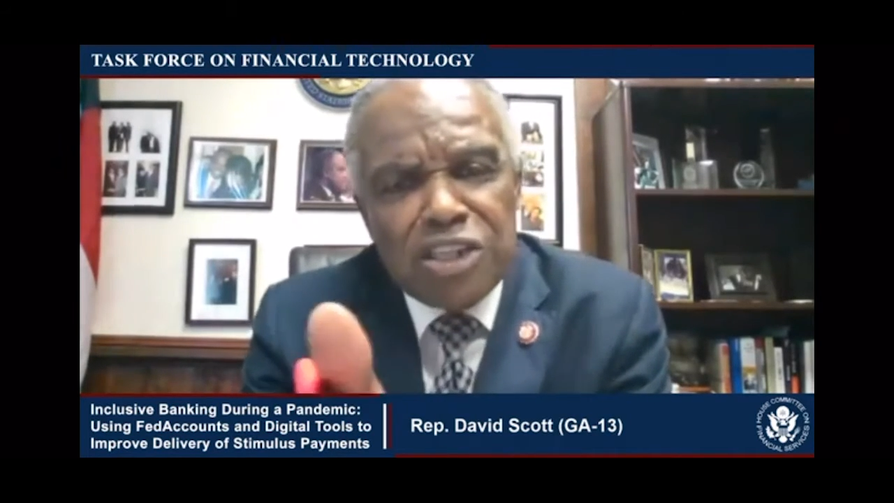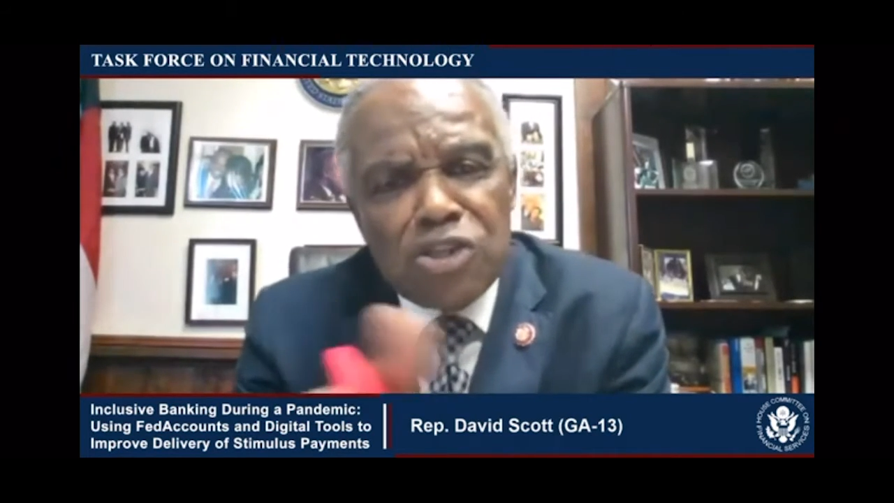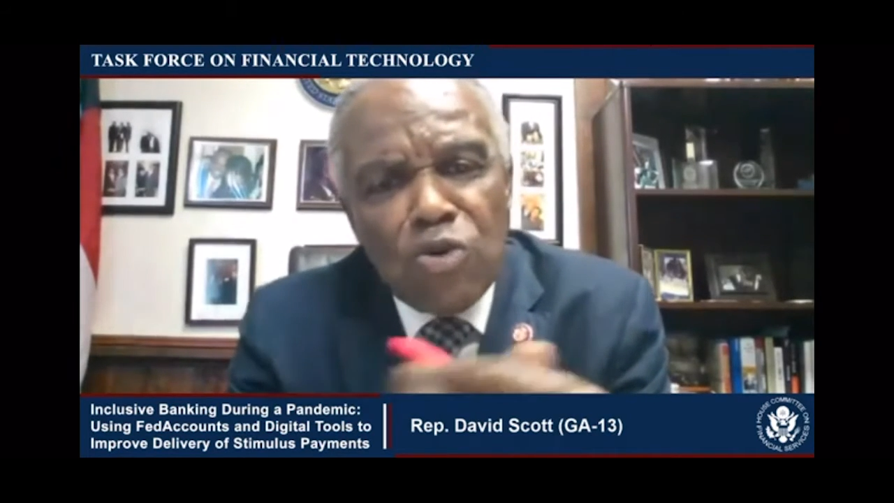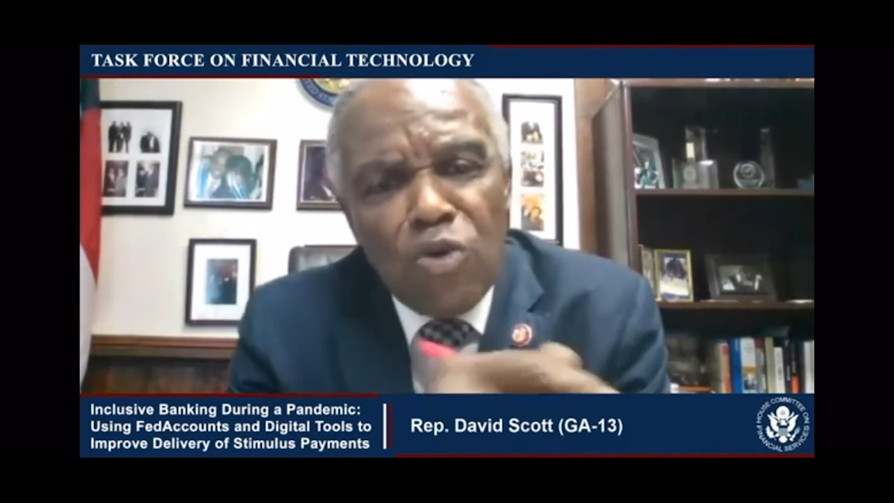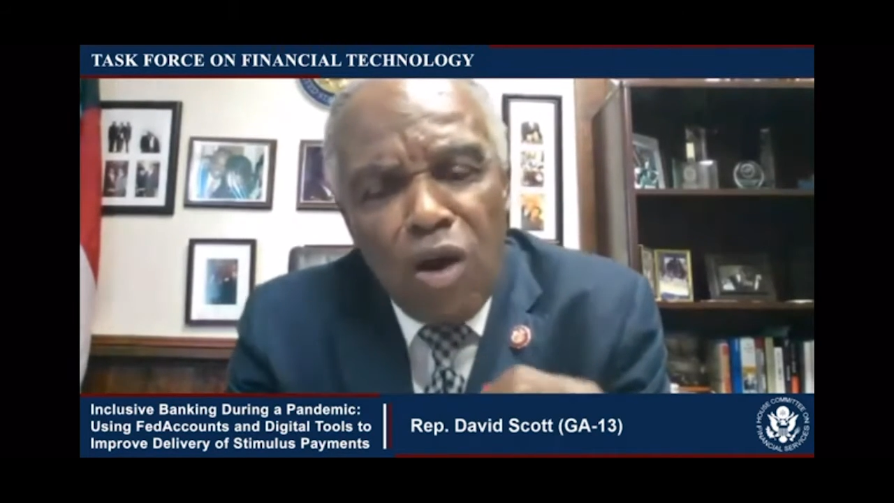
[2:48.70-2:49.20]

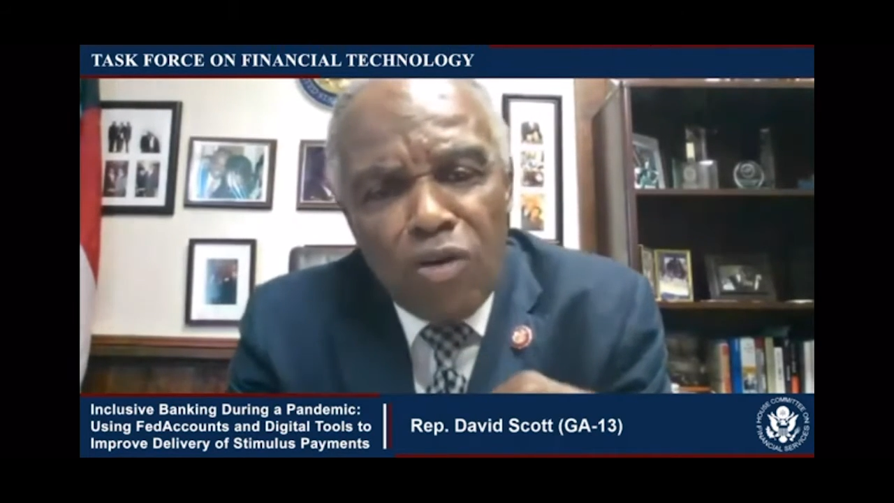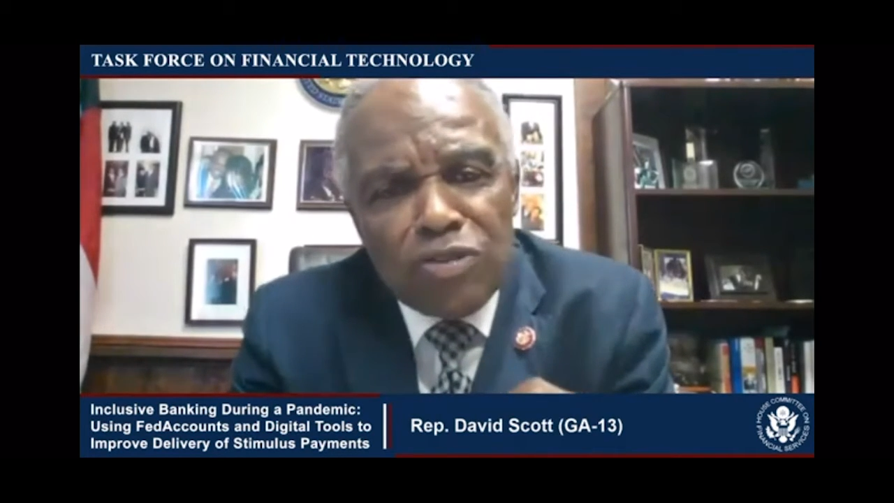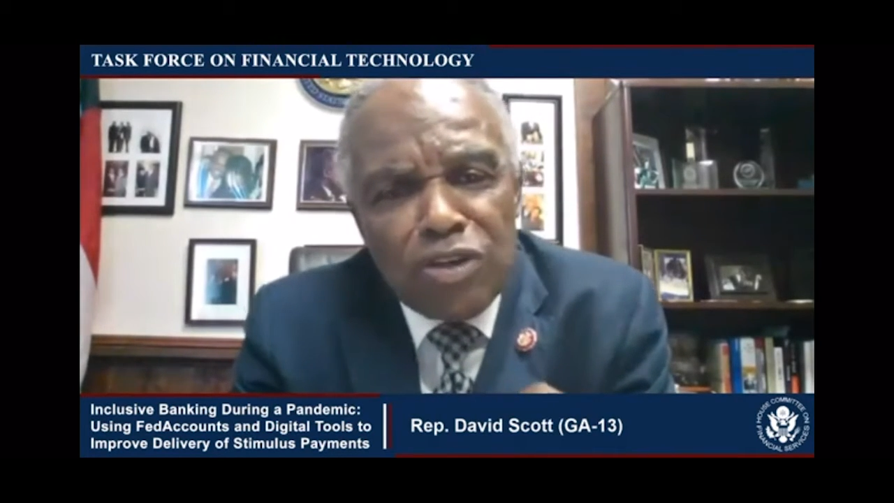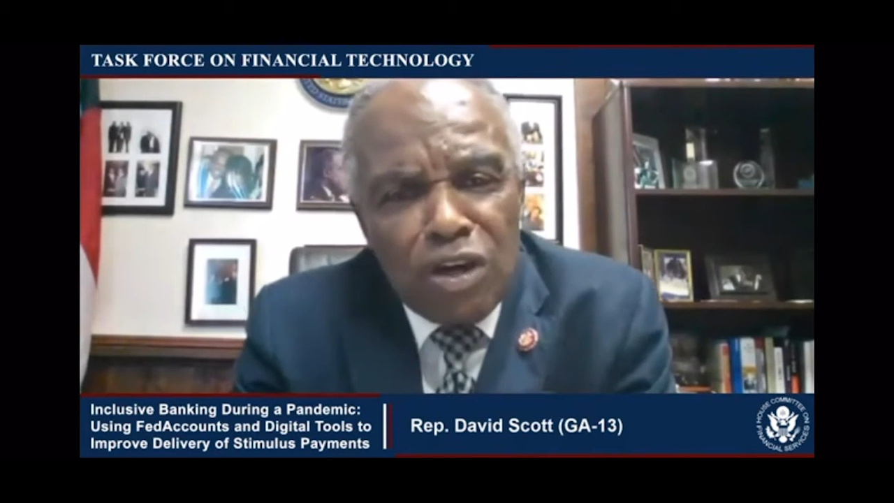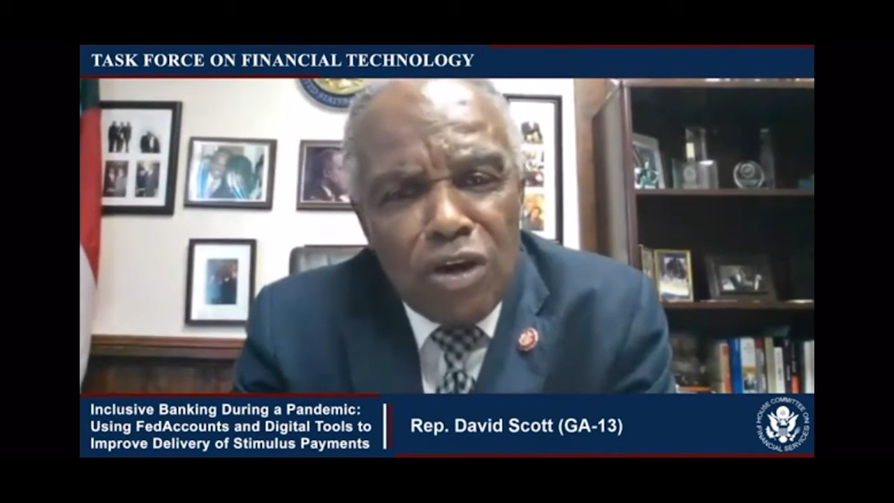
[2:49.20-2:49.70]
Did you
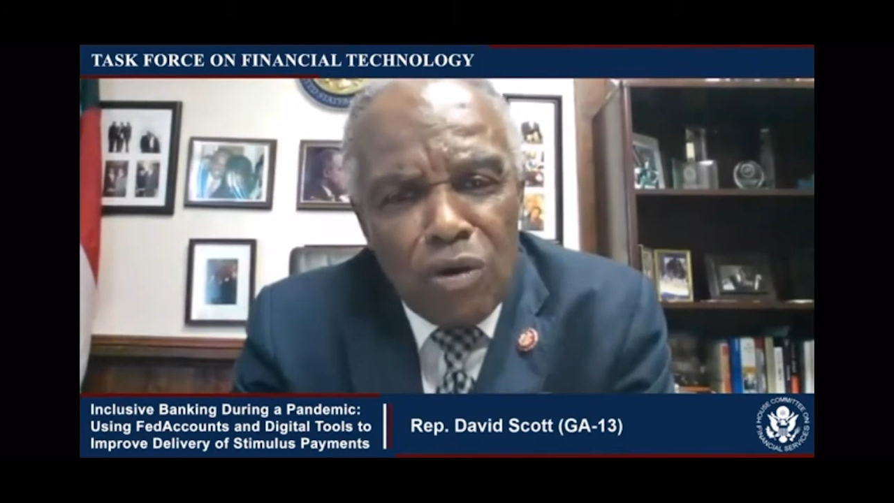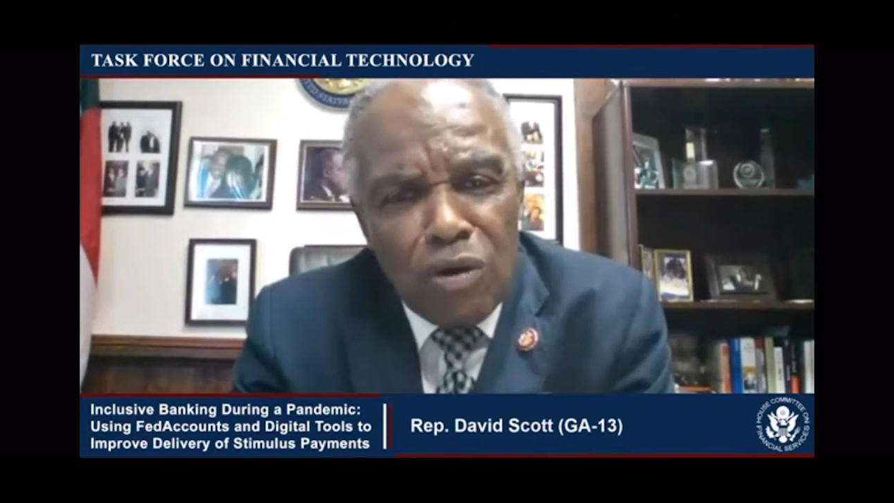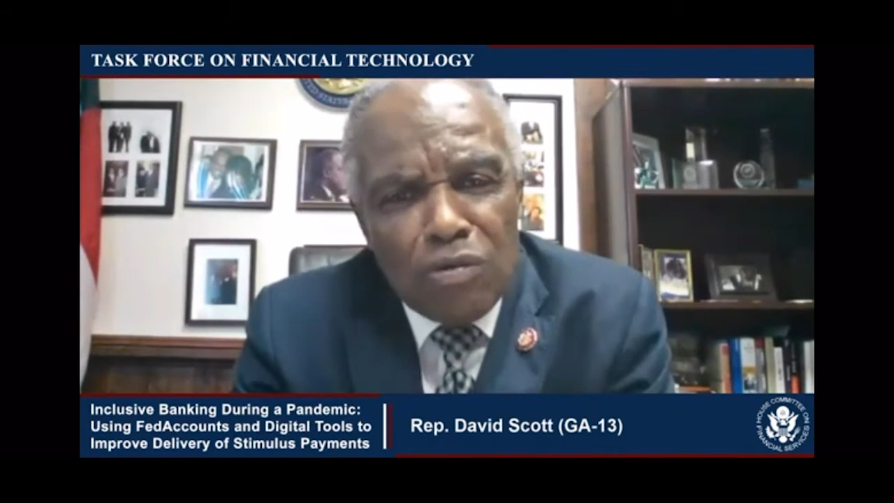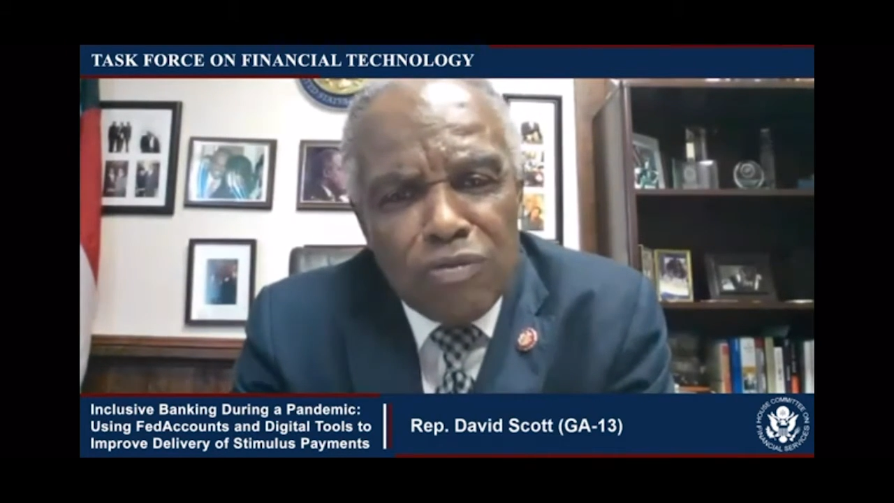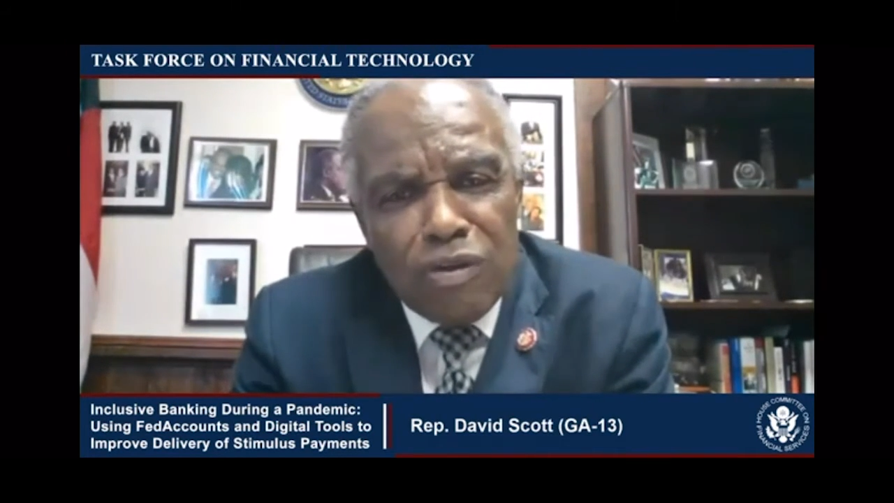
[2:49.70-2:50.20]
all
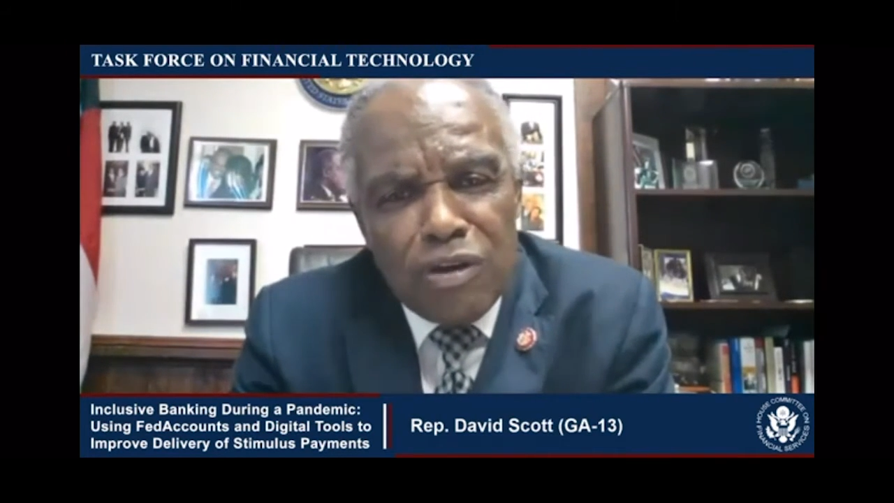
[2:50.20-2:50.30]
know,